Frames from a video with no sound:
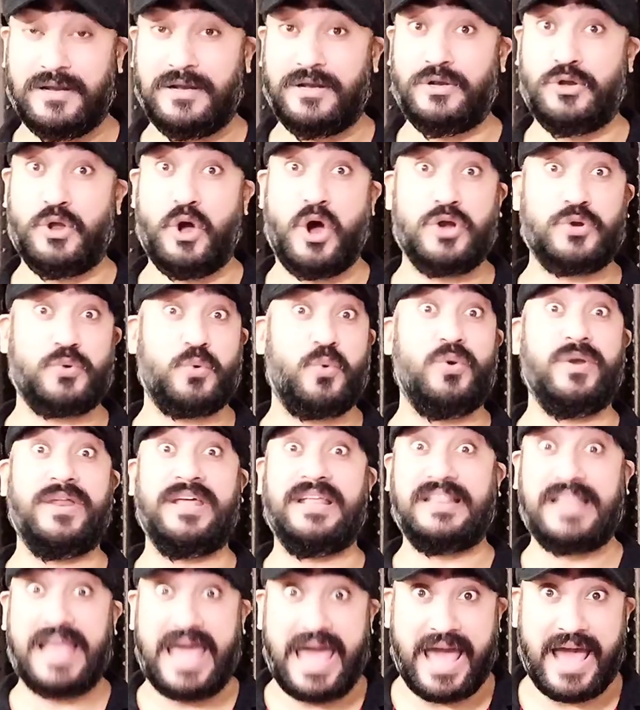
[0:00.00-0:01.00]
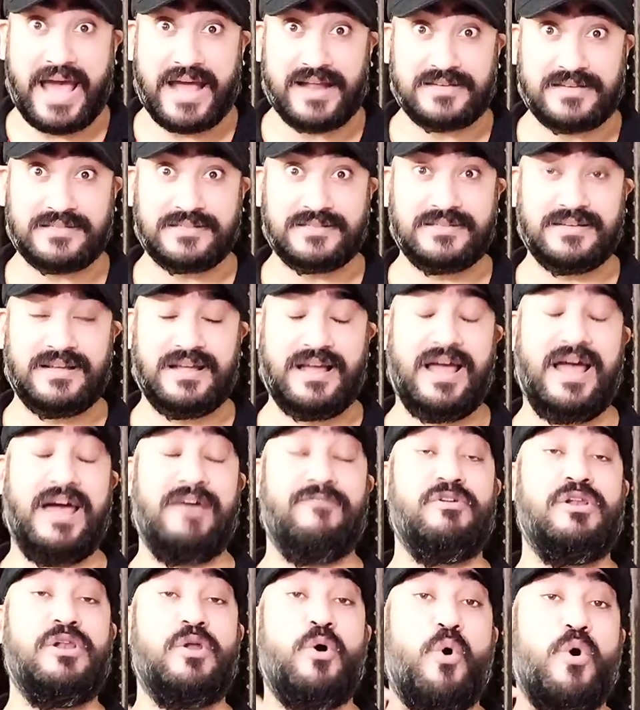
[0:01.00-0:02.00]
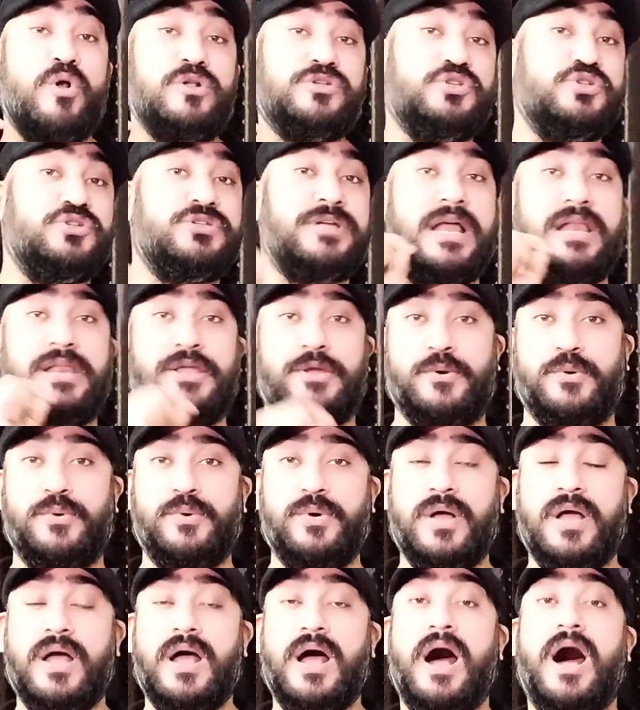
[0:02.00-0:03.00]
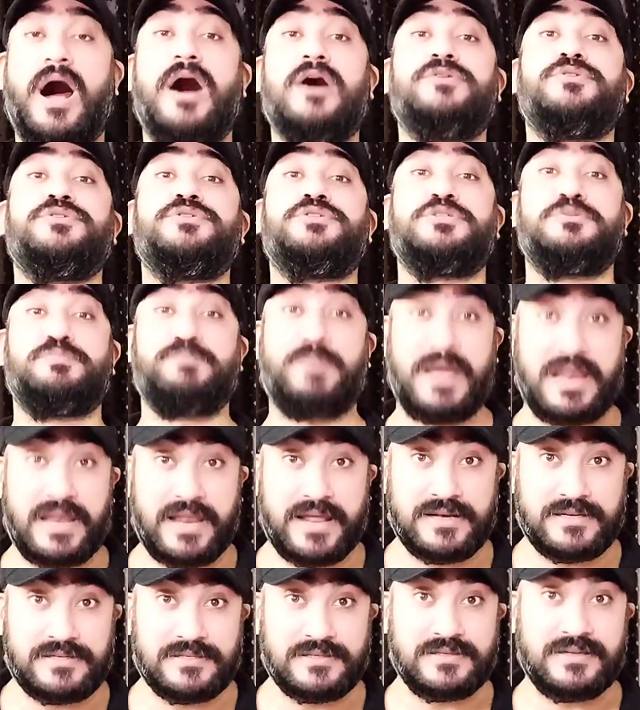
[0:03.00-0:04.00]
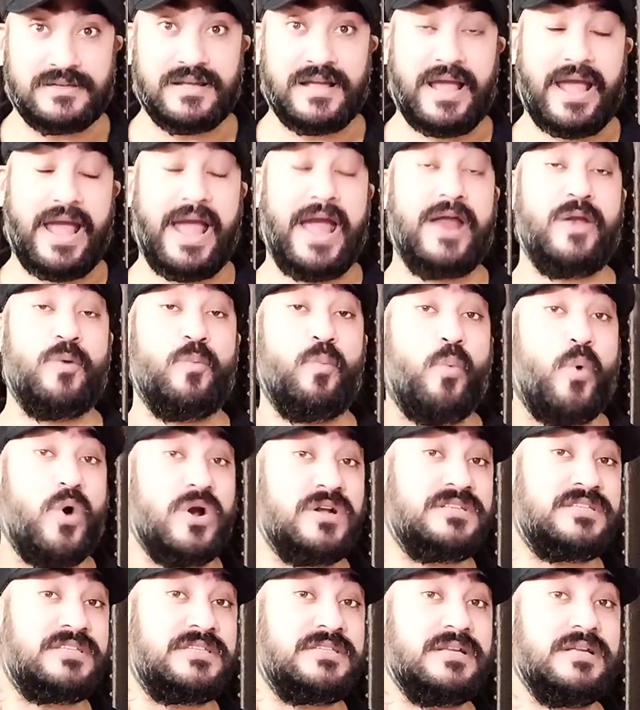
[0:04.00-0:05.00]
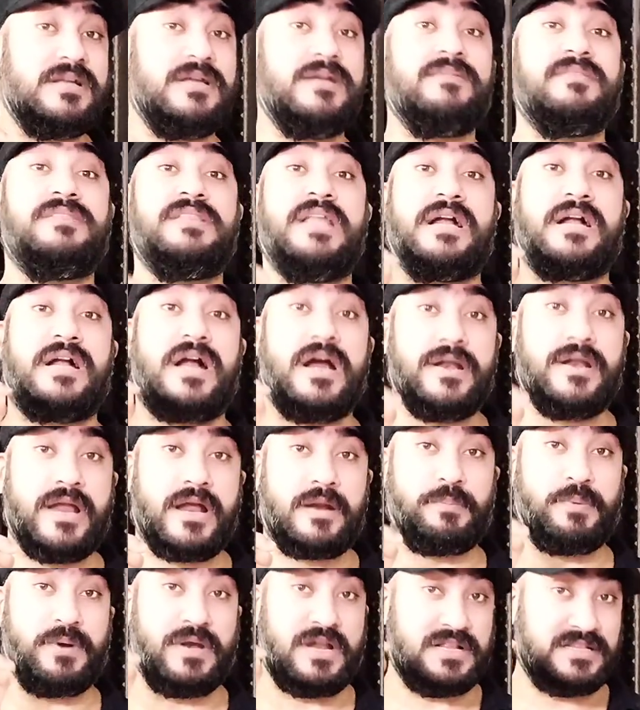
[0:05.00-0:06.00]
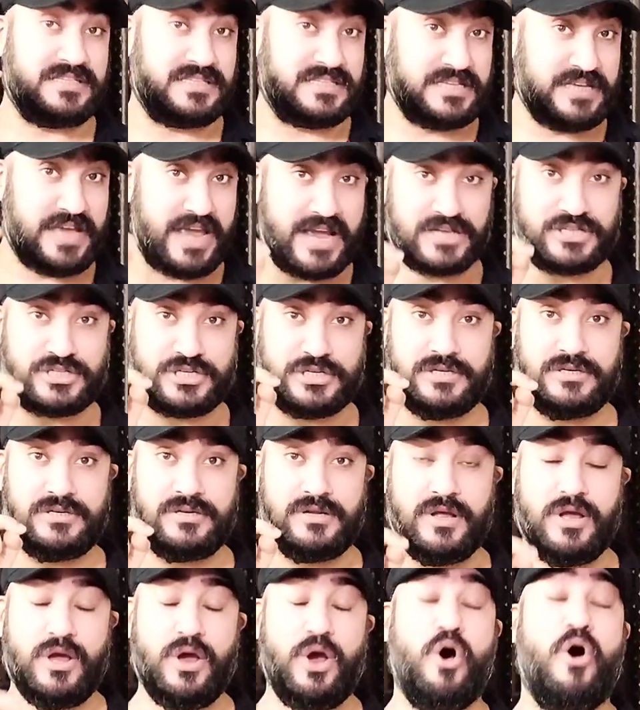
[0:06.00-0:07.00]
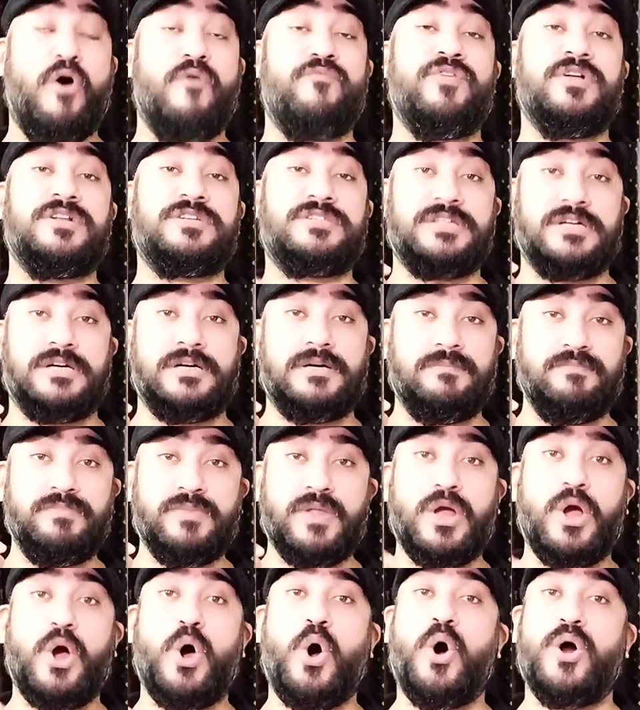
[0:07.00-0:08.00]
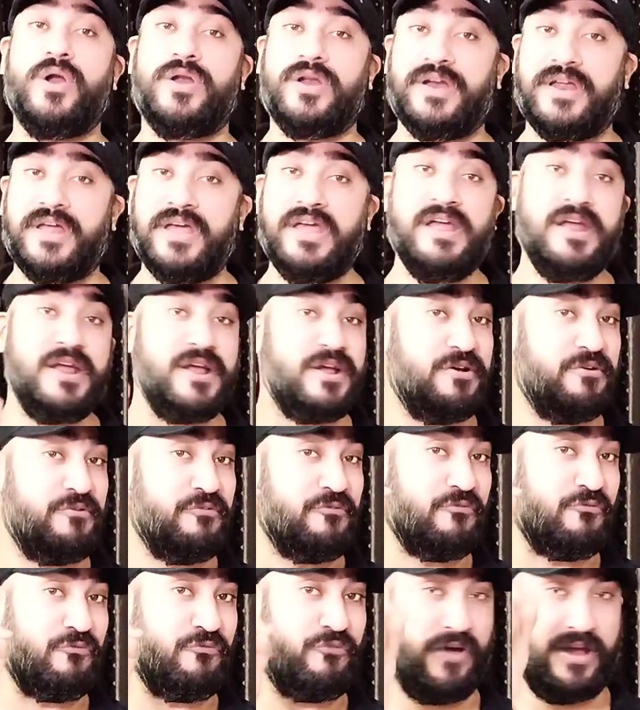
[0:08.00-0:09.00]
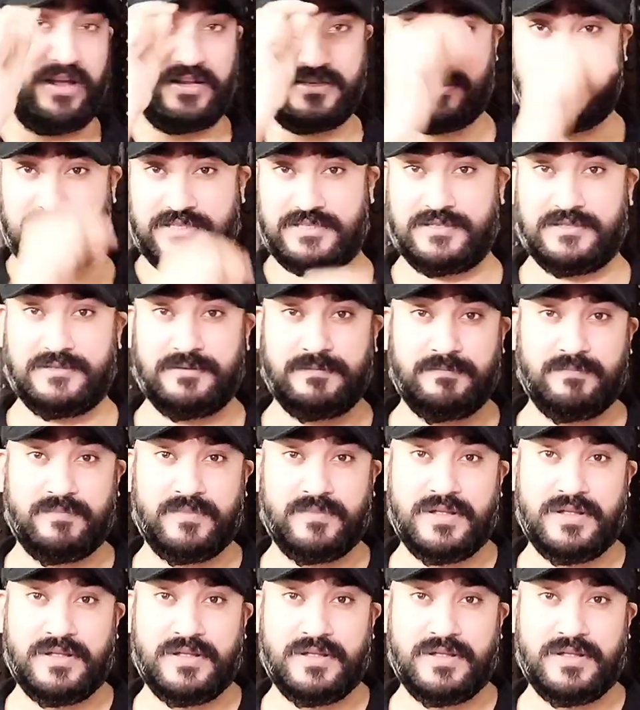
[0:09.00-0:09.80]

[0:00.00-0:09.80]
Not only that, I will also tell you how to spell it and what's the correct pronunciation of the term Honorifics.